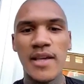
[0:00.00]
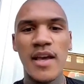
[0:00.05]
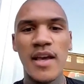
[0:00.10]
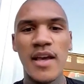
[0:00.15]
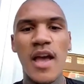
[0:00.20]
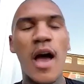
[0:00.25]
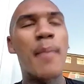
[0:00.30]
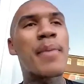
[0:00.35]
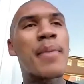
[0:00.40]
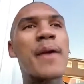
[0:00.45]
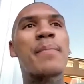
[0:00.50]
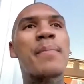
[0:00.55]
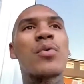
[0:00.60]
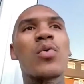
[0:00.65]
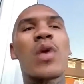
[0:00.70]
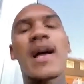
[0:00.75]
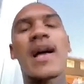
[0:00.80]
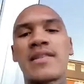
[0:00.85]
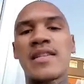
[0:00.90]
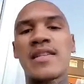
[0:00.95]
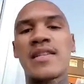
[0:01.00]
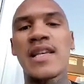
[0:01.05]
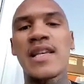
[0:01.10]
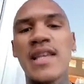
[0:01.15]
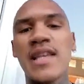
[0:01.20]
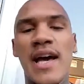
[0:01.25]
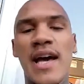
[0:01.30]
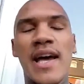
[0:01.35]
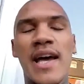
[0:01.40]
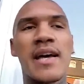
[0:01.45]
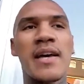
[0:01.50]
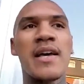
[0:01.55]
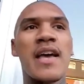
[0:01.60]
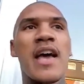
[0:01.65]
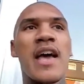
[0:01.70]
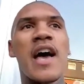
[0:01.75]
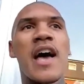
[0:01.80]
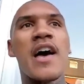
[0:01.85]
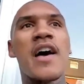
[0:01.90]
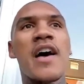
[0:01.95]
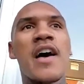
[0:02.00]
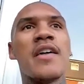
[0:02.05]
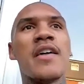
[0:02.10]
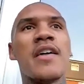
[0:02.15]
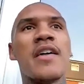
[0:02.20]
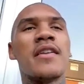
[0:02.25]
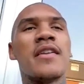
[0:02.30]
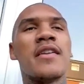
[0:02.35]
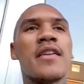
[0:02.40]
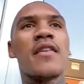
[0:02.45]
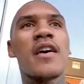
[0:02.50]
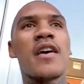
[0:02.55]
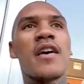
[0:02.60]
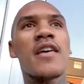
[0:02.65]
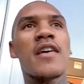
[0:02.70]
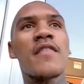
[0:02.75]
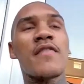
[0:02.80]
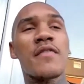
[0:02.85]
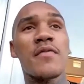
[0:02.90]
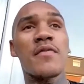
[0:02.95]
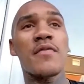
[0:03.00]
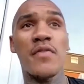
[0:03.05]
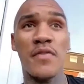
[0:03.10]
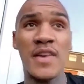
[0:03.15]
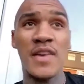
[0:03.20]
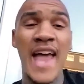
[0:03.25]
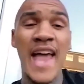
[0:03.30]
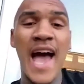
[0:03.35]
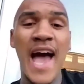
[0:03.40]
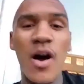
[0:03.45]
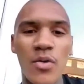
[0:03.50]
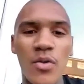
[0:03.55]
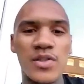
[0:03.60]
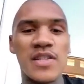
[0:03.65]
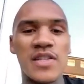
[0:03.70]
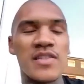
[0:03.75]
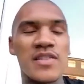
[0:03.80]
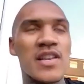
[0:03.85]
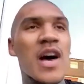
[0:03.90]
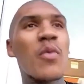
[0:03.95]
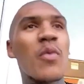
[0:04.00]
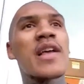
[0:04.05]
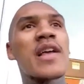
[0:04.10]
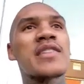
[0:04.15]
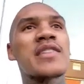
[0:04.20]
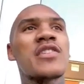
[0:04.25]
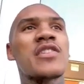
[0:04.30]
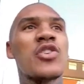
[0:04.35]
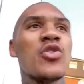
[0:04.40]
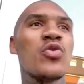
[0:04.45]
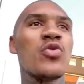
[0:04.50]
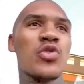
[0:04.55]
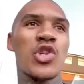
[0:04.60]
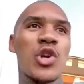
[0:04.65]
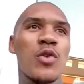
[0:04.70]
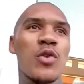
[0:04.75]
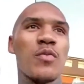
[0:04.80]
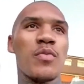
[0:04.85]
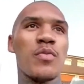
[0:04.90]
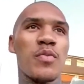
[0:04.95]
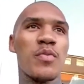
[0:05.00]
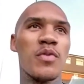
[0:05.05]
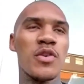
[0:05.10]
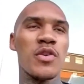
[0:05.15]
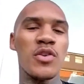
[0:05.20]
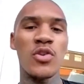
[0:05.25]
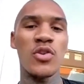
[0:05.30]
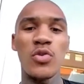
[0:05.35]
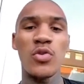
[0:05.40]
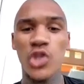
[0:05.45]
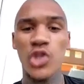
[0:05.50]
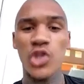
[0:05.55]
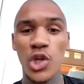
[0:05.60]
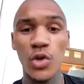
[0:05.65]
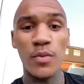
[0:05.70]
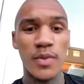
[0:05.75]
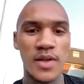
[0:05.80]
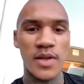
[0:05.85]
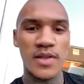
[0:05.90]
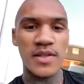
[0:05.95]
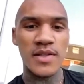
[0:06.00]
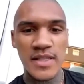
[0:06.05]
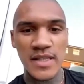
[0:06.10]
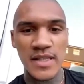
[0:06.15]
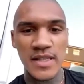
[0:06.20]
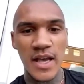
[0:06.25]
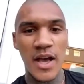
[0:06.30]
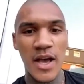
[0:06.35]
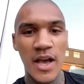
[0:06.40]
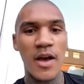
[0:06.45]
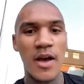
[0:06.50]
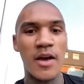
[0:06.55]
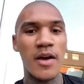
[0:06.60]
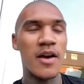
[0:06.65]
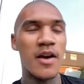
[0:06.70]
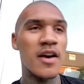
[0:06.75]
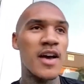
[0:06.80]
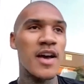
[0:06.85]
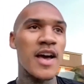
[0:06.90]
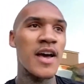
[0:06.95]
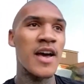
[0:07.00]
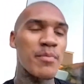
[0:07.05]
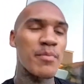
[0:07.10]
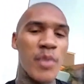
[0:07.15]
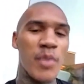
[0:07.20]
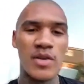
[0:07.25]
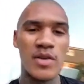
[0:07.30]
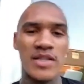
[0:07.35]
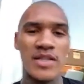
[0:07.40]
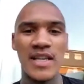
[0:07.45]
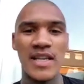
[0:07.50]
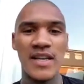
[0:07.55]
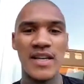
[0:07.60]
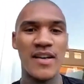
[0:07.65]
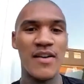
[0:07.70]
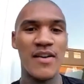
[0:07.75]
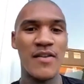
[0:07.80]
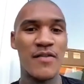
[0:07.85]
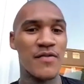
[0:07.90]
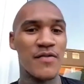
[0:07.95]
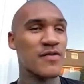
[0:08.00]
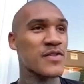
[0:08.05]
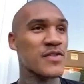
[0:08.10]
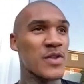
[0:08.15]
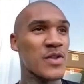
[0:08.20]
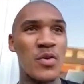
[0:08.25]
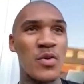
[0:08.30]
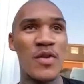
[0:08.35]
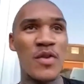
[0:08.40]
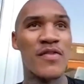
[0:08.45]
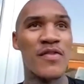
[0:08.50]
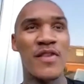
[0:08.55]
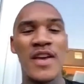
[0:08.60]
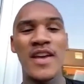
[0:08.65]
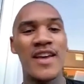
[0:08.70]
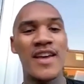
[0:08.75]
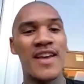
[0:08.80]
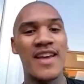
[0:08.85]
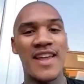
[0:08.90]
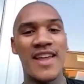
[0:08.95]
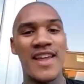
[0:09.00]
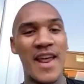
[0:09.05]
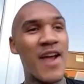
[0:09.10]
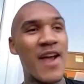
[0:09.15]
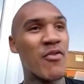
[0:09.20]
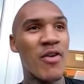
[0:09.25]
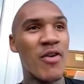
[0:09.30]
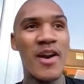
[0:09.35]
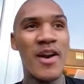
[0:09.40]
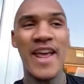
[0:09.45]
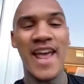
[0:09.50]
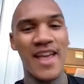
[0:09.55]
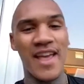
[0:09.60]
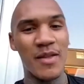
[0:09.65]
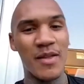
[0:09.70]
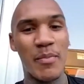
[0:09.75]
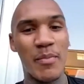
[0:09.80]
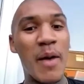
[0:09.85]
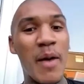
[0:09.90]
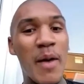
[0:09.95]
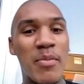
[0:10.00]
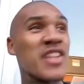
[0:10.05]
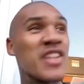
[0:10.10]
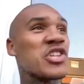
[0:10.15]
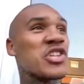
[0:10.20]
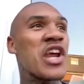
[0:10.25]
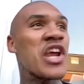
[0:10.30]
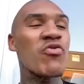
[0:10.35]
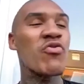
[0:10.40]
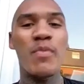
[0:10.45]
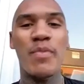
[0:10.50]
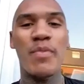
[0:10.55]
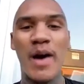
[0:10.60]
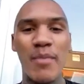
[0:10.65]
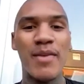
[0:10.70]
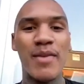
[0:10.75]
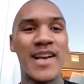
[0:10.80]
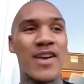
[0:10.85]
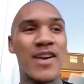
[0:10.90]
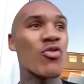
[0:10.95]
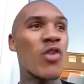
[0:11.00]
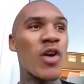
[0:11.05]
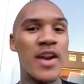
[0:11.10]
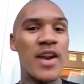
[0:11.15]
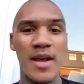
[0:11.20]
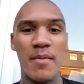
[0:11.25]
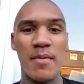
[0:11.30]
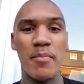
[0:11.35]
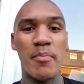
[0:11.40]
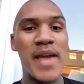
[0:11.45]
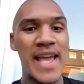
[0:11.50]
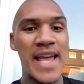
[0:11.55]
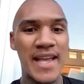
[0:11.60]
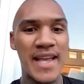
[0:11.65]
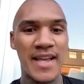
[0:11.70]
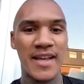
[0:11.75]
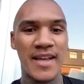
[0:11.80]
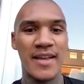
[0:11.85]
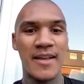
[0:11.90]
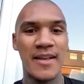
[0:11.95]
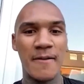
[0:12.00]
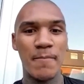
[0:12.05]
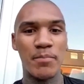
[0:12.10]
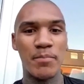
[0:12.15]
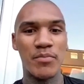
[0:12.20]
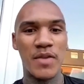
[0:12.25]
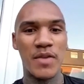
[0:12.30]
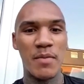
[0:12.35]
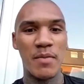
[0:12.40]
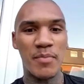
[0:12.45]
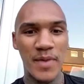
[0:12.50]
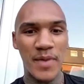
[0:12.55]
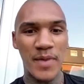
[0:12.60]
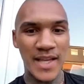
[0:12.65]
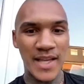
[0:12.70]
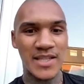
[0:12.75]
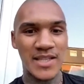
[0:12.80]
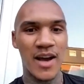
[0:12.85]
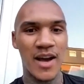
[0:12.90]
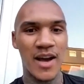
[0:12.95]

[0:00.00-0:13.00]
And people like to see that. And now is the time where it's YouTubers and boxing have they're on it. The general public are on it. Big time.